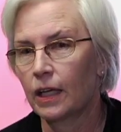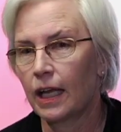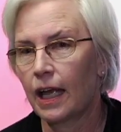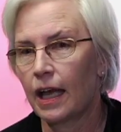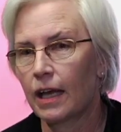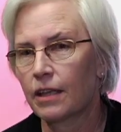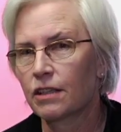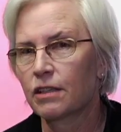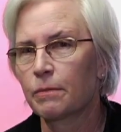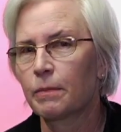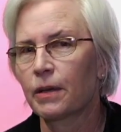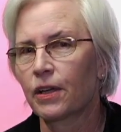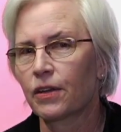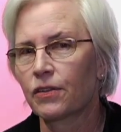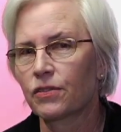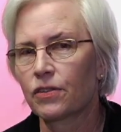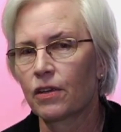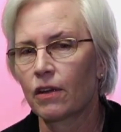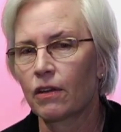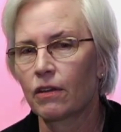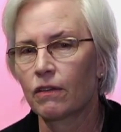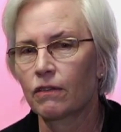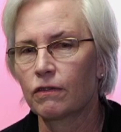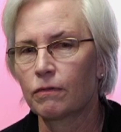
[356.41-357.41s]
aspects
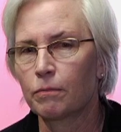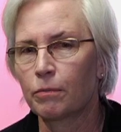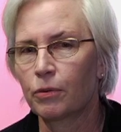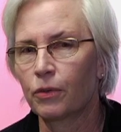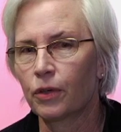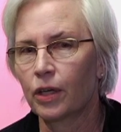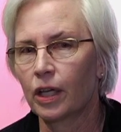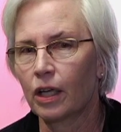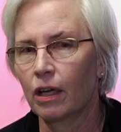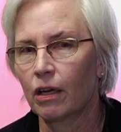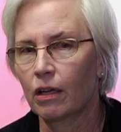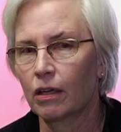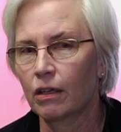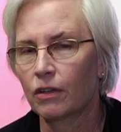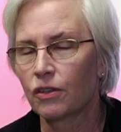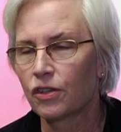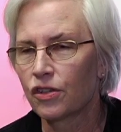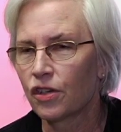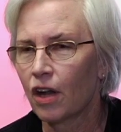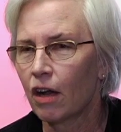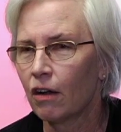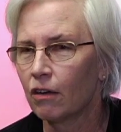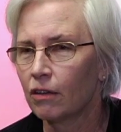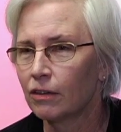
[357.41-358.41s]
of putting on a
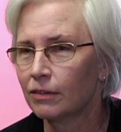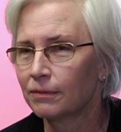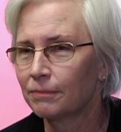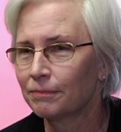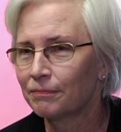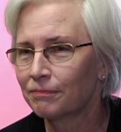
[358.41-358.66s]
show,